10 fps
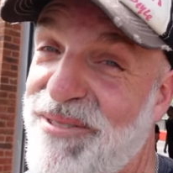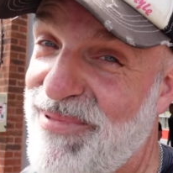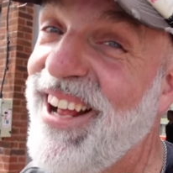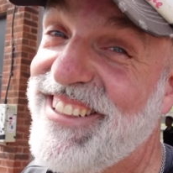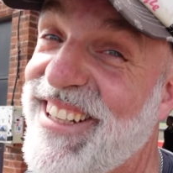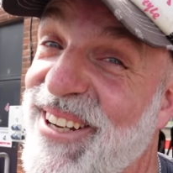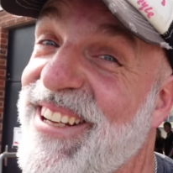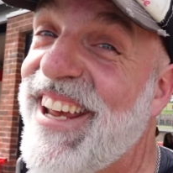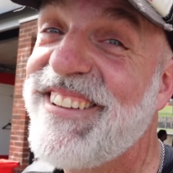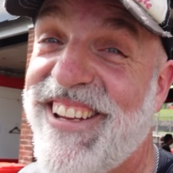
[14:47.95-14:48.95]
it's bloody good
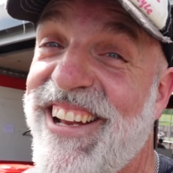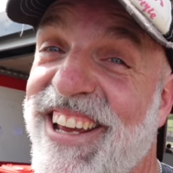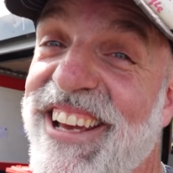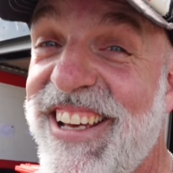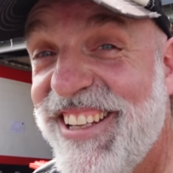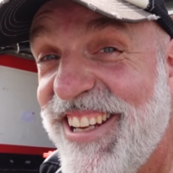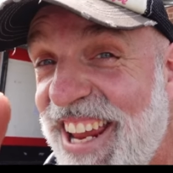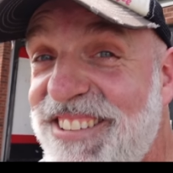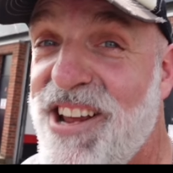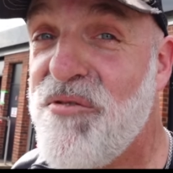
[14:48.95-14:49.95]
here, I tell you.
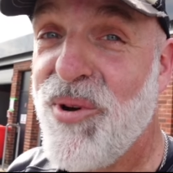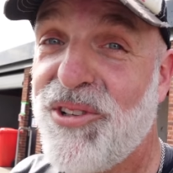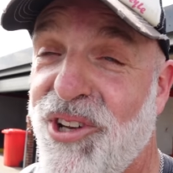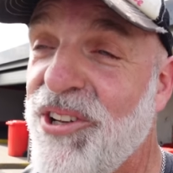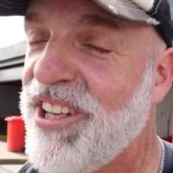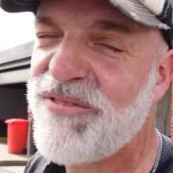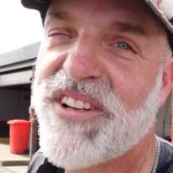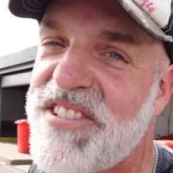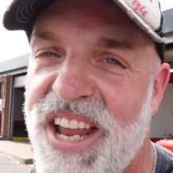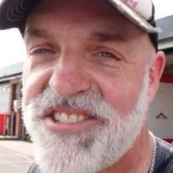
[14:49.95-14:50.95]
Get yourself booked on it, it's
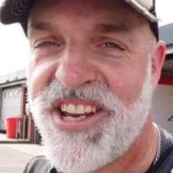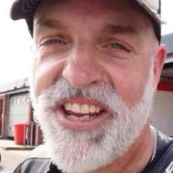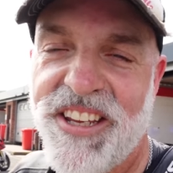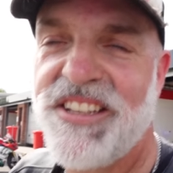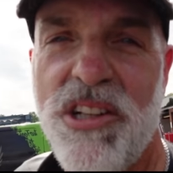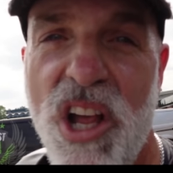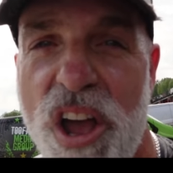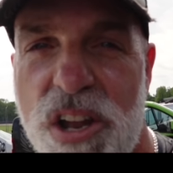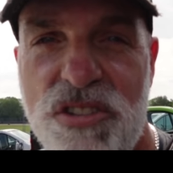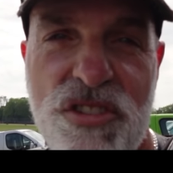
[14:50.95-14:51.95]
fantastic. You
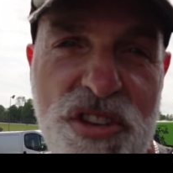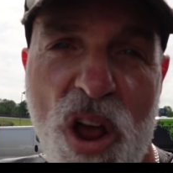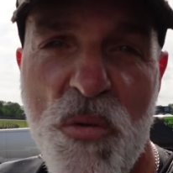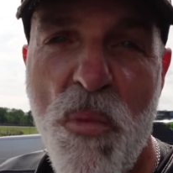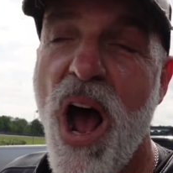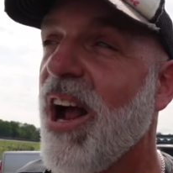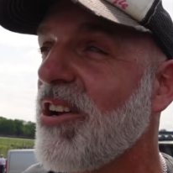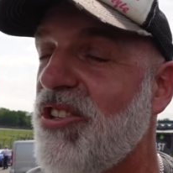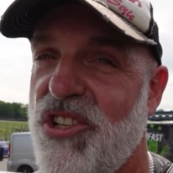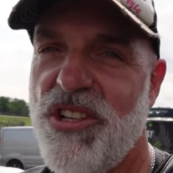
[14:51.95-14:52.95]
learn so
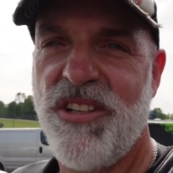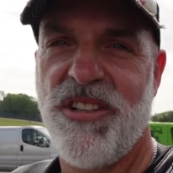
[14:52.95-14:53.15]
much.